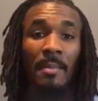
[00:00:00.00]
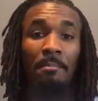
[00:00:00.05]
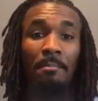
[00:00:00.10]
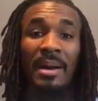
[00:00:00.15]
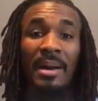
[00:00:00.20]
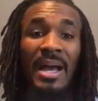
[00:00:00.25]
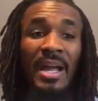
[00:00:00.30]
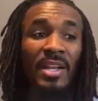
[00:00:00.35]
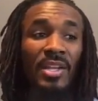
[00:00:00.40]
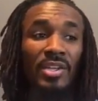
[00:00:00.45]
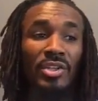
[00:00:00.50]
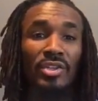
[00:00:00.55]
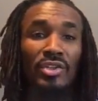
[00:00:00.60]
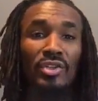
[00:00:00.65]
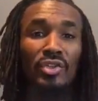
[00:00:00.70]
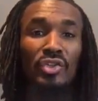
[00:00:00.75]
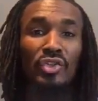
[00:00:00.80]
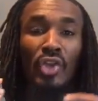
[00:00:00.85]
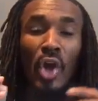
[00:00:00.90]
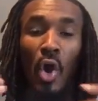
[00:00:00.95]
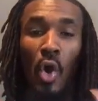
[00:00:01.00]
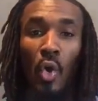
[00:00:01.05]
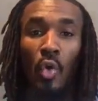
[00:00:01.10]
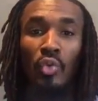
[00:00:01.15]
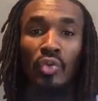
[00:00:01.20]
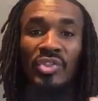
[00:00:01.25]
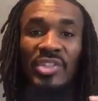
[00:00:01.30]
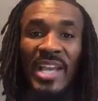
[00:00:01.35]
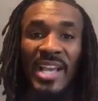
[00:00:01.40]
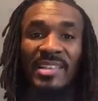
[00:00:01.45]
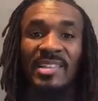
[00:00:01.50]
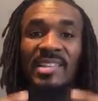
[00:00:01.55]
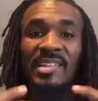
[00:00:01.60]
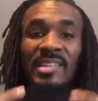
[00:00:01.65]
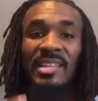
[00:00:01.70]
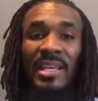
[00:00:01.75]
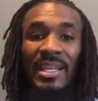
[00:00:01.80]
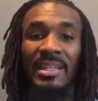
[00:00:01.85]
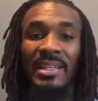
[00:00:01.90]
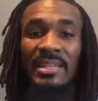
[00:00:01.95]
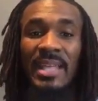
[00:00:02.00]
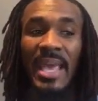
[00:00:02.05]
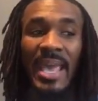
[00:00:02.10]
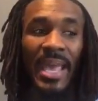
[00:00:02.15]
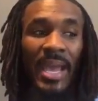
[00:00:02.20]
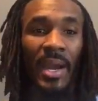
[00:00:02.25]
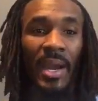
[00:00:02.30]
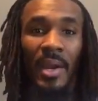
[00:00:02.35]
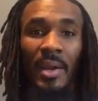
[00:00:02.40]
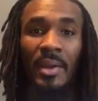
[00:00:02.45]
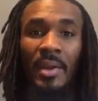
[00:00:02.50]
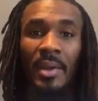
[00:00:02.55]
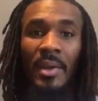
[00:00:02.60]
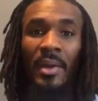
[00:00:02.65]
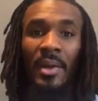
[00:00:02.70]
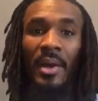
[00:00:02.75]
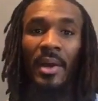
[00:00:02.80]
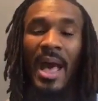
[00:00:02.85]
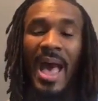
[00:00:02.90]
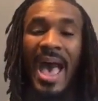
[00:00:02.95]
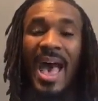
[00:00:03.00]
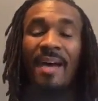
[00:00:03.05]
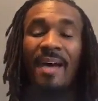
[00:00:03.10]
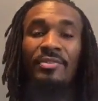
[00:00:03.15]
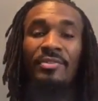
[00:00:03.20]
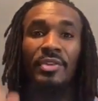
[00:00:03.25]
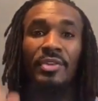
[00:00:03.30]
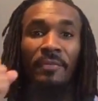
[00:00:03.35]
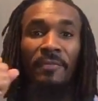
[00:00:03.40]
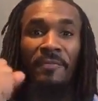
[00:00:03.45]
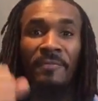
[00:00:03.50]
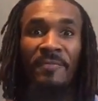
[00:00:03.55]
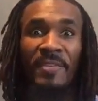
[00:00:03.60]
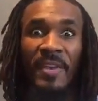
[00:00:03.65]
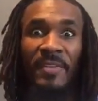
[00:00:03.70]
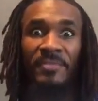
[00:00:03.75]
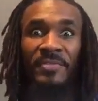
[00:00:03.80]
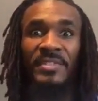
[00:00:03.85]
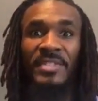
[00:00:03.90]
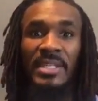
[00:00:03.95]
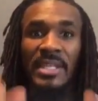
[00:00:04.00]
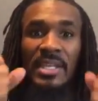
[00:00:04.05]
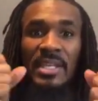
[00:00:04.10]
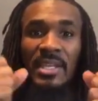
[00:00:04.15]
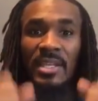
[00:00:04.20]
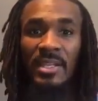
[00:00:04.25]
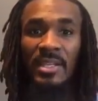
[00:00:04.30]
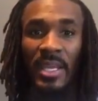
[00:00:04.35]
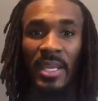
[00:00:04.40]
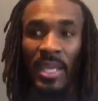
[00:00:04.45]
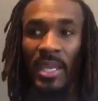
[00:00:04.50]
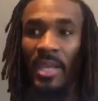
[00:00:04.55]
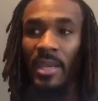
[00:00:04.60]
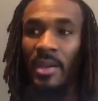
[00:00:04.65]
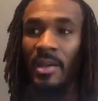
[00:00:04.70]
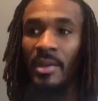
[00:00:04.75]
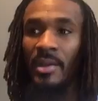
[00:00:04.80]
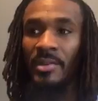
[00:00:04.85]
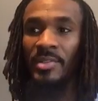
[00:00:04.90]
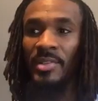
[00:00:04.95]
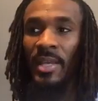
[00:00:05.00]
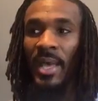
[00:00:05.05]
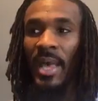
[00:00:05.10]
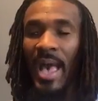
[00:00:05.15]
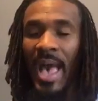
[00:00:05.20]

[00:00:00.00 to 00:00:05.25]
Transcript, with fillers: But don't just sit there after fifty years,